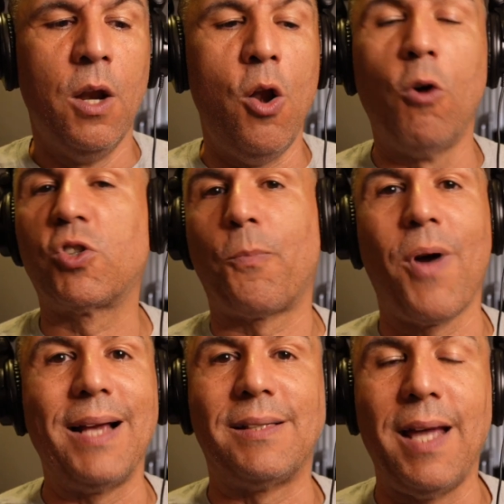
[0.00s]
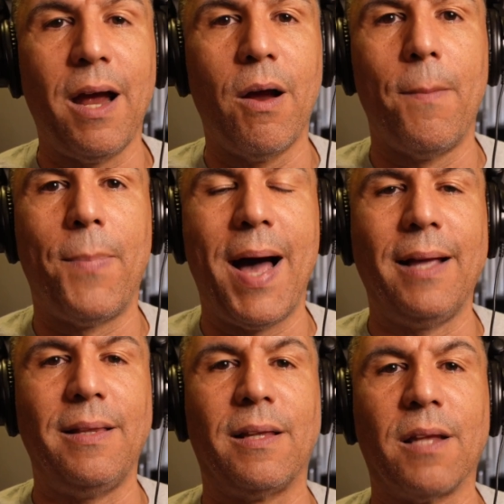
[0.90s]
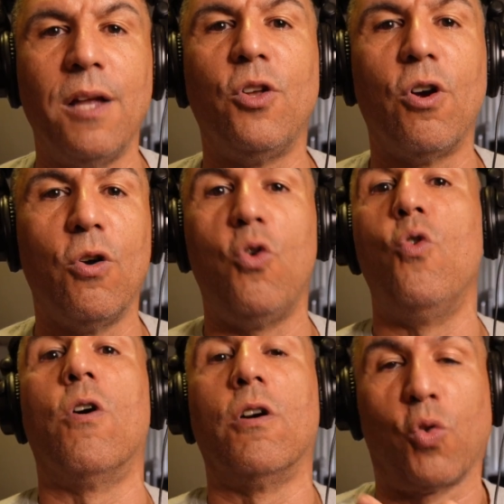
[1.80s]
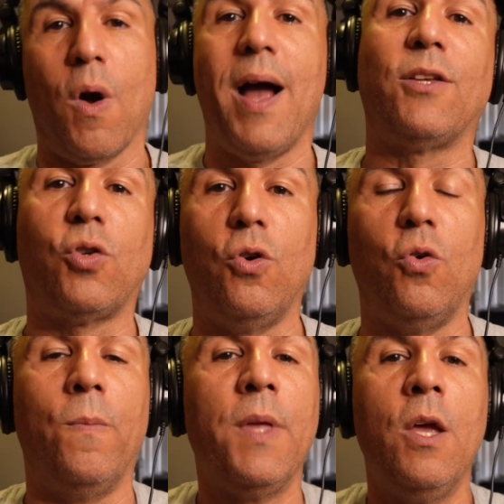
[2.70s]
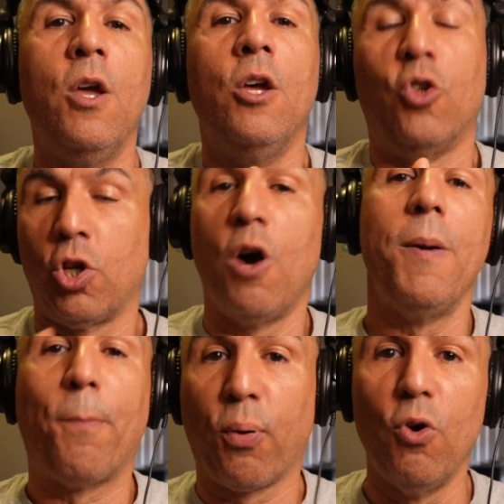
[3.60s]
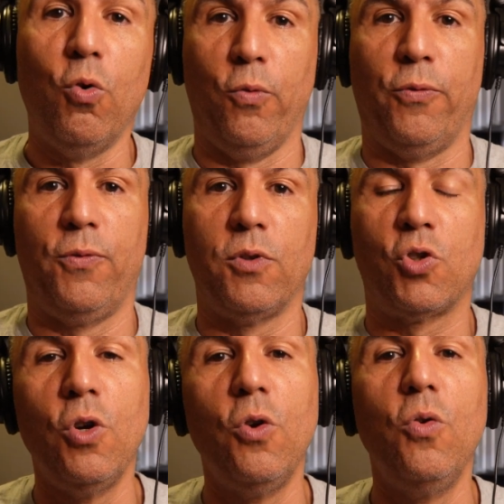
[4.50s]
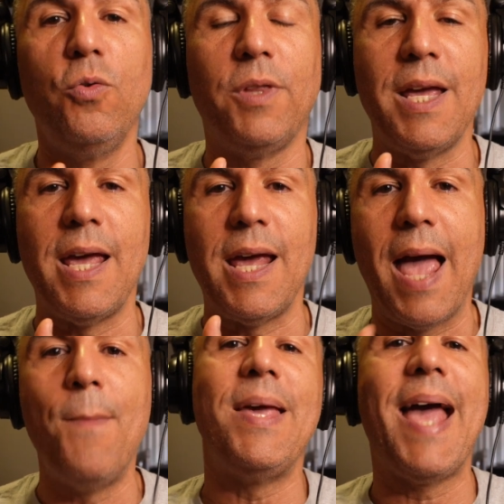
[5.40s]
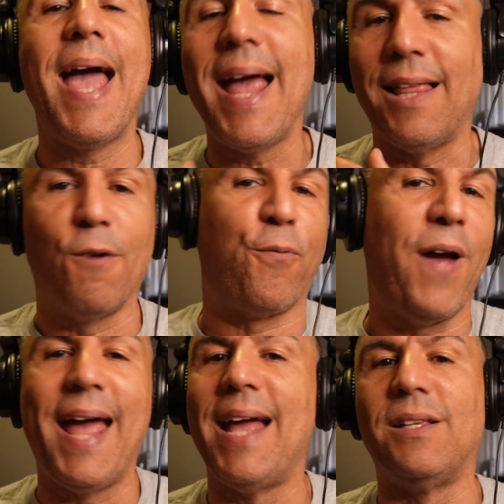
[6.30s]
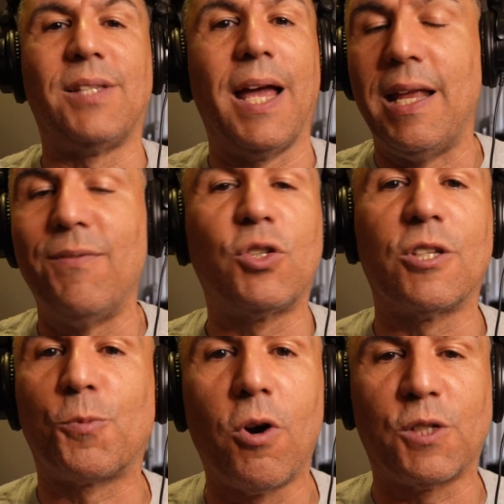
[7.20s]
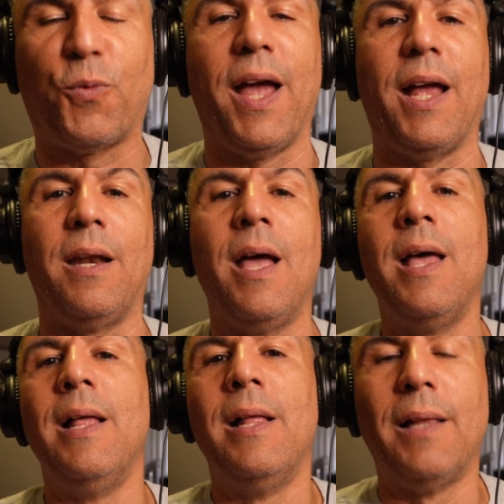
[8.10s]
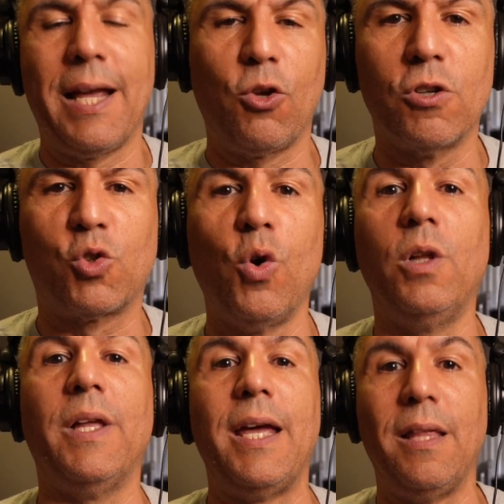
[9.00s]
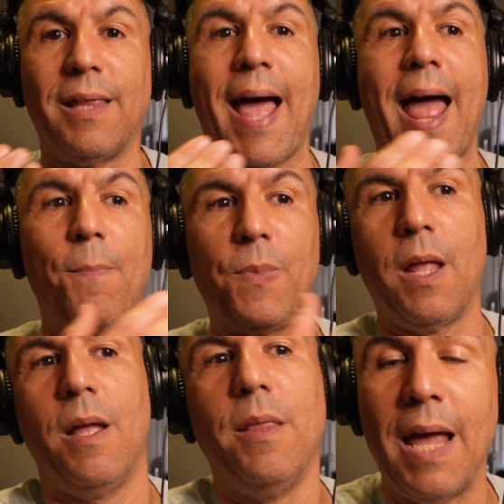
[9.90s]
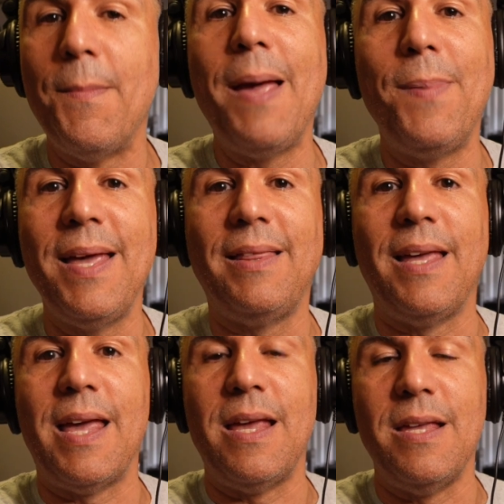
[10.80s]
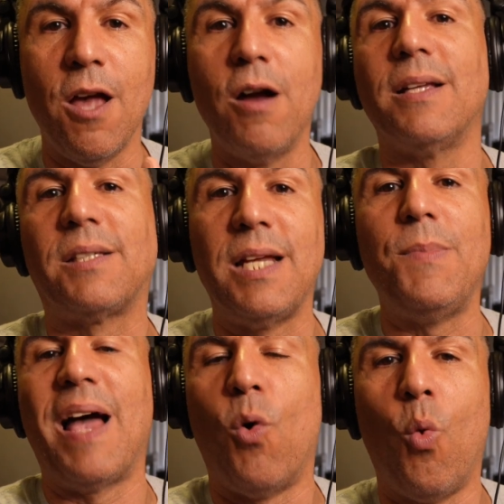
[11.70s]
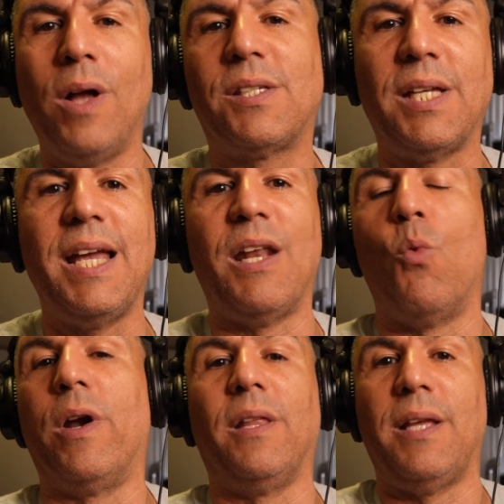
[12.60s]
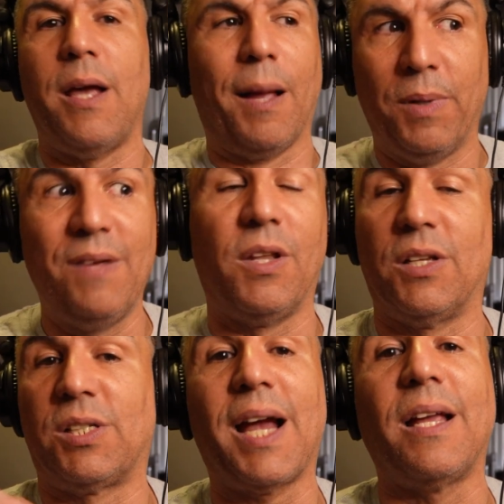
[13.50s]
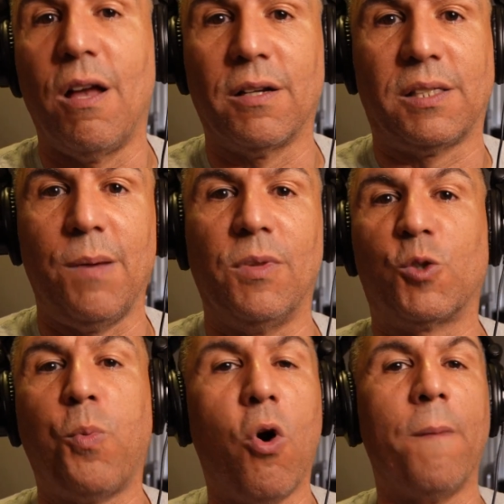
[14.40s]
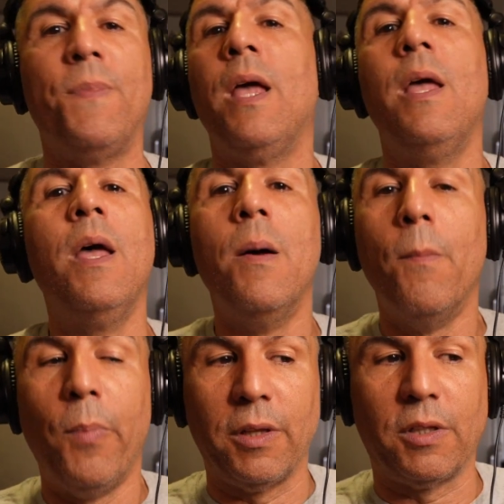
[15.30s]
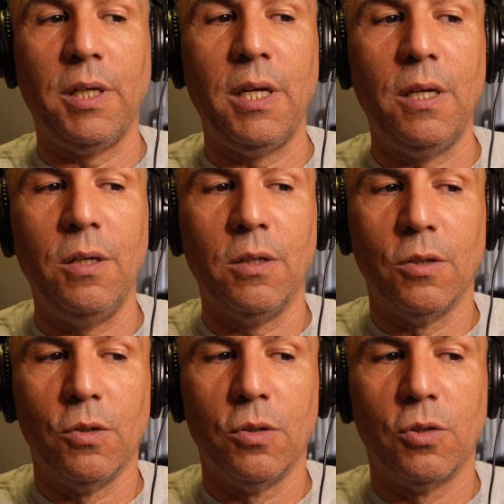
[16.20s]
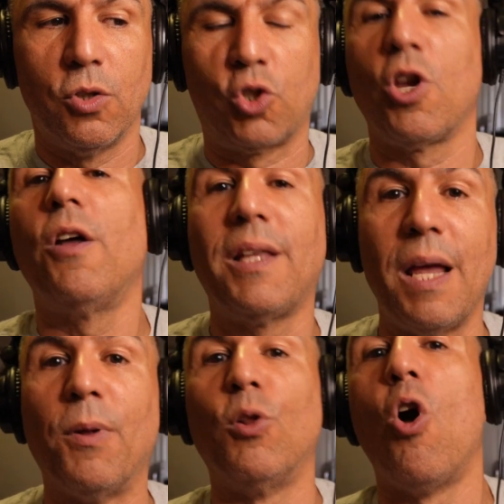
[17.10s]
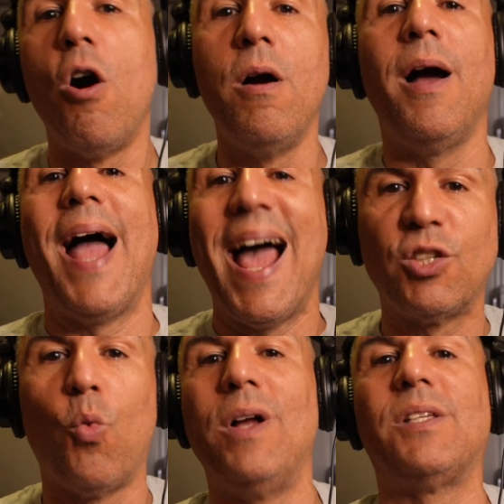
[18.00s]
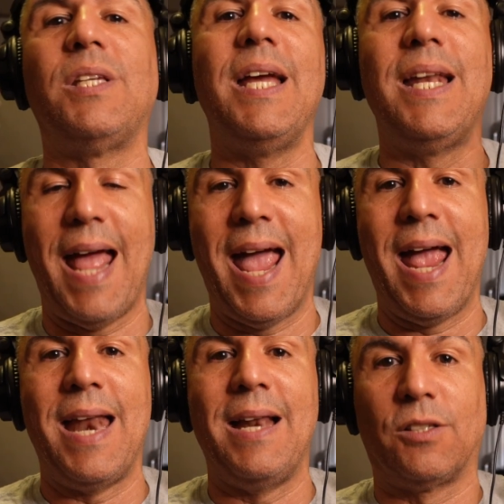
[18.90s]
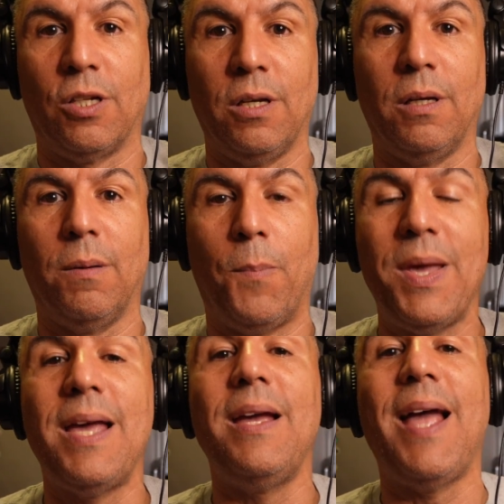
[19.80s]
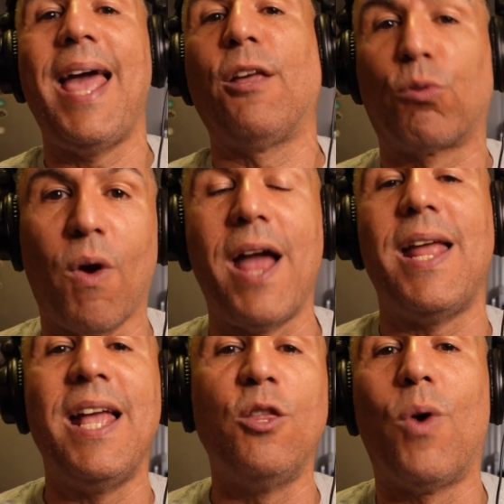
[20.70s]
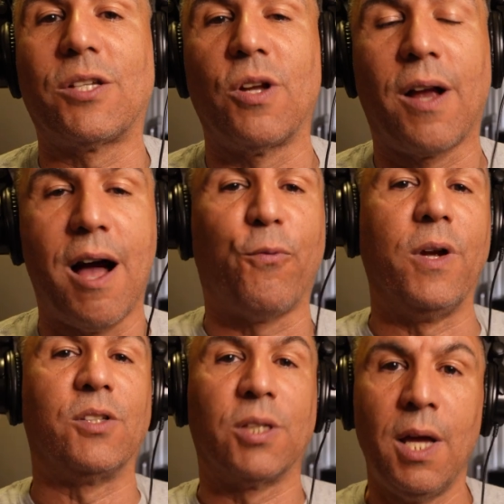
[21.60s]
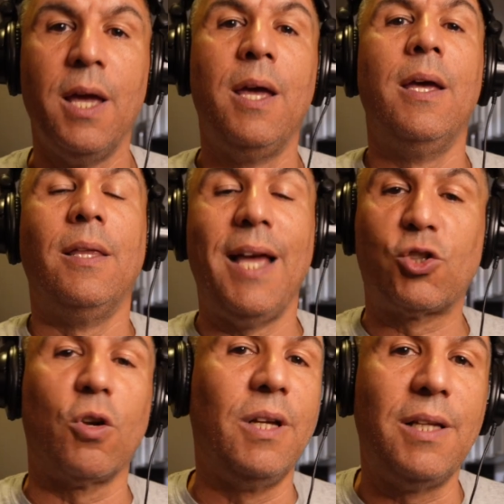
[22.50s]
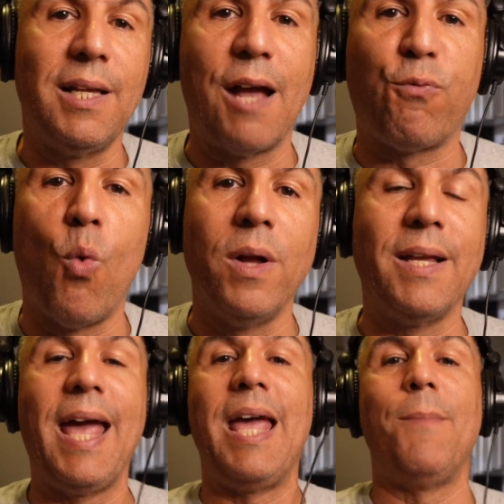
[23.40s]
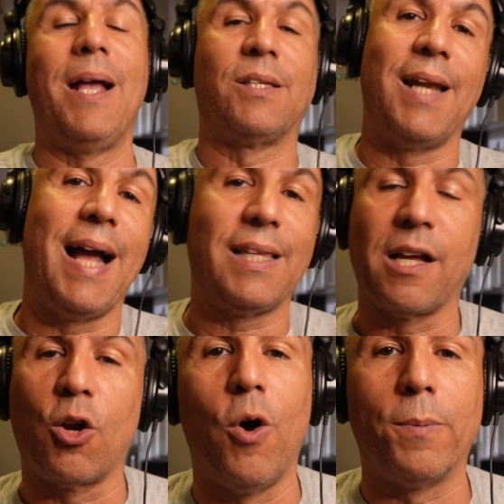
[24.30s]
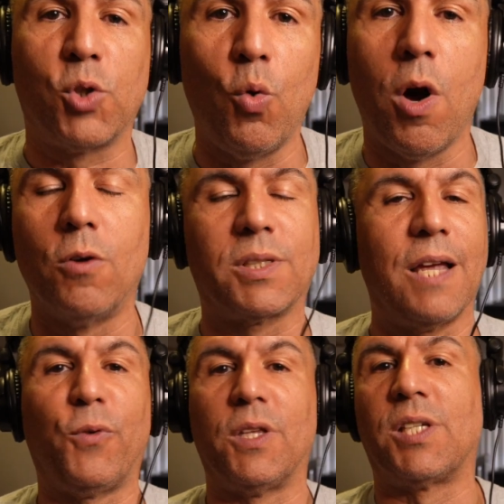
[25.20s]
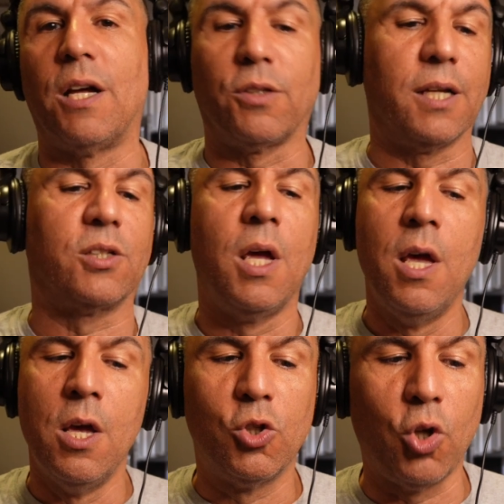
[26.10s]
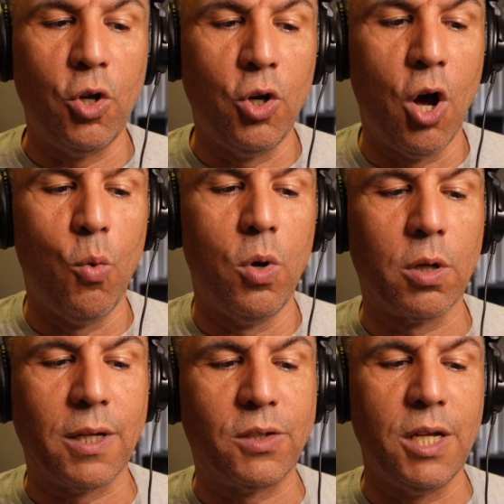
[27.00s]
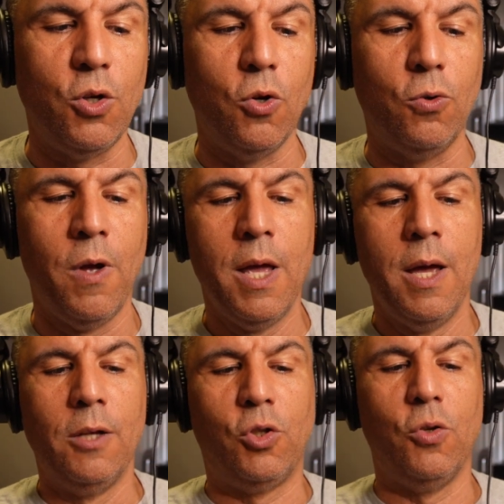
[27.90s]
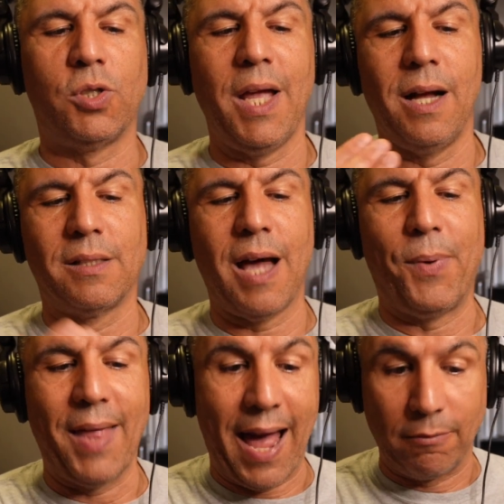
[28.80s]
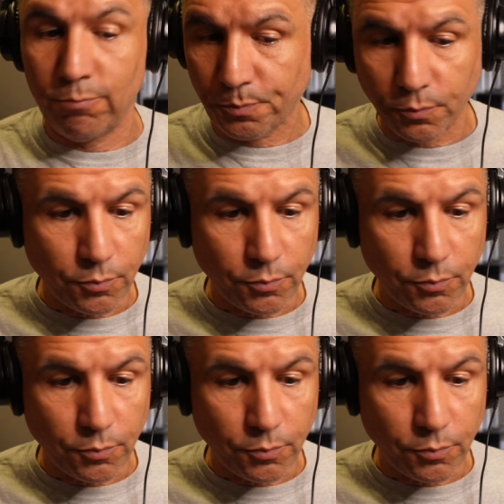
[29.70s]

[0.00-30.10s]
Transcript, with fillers: No surprise there by the Thunder, who are trying to show and prove to the N B A and their fans and even to the sports fan, like yours truly, that they may be the youngest team to have a one seed and one of the, I believe they're the second youngest team in the sport, but to, to show that they belong as a one seed and to be a threat in the Western Conference, they certainly did that for one game, and tonight they could go up two oh, same for the Celtics, so you know we'll continue to stay on top of that.